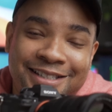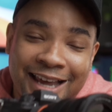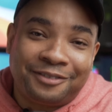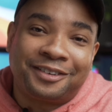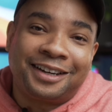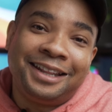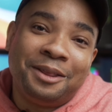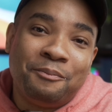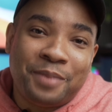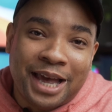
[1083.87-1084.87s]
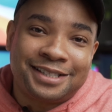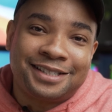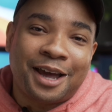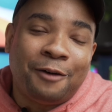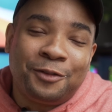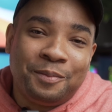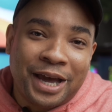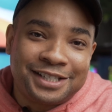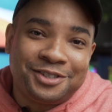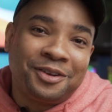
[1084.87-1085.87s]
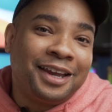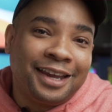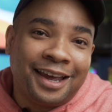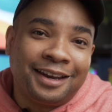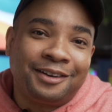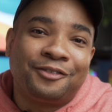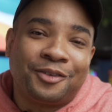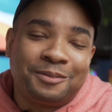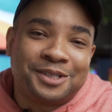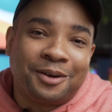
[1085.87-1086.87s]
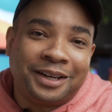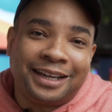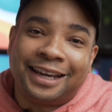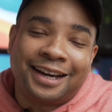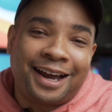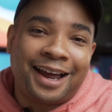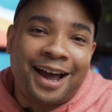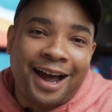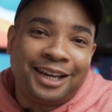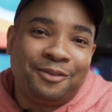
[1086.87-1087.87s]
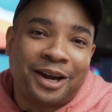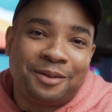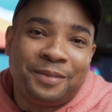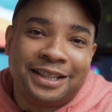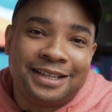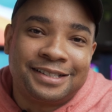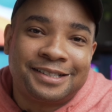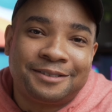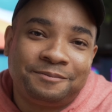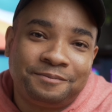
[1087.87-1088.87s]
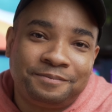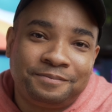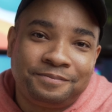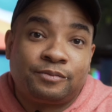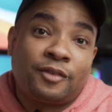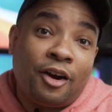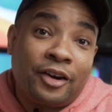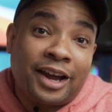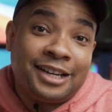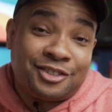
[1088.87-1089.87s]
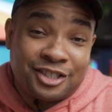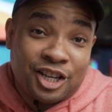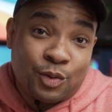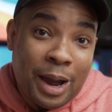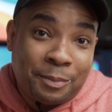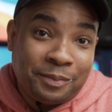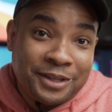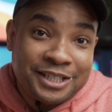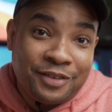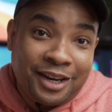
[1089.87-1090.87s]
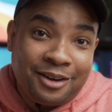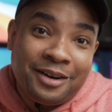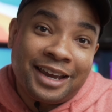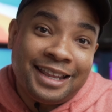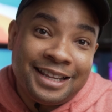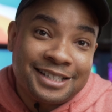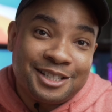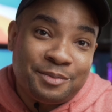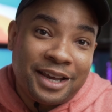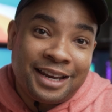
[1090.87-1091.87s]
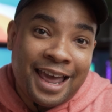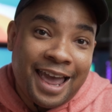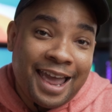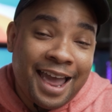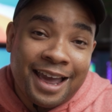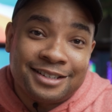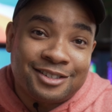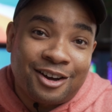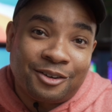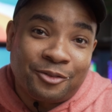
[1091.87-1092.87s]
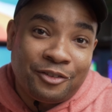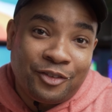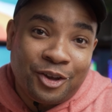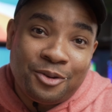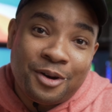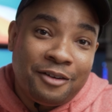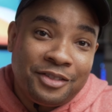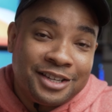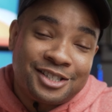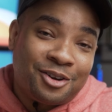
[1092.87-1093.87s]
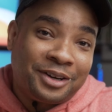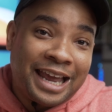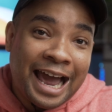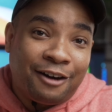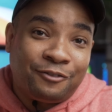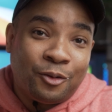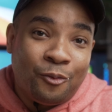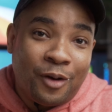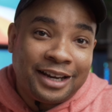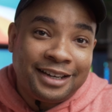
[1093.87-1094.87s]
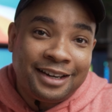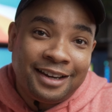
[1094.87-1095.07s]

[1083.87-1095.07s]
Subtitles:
definitely the best of the best you can get from Sony, and I highly recommend this. All right, guys, so it's gonna wrap up this video. Again, this has been a hands-on review of the Sony Alpha 1.